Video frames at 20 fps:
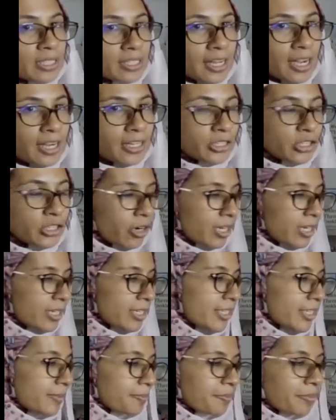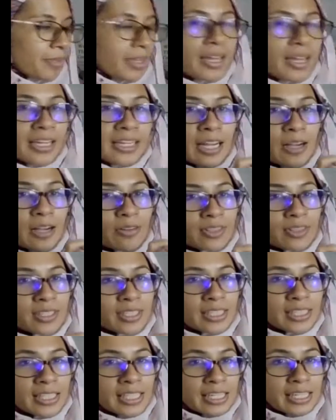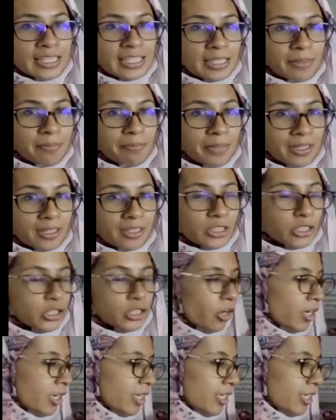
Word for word: was the dark chocolate. Now this is the milk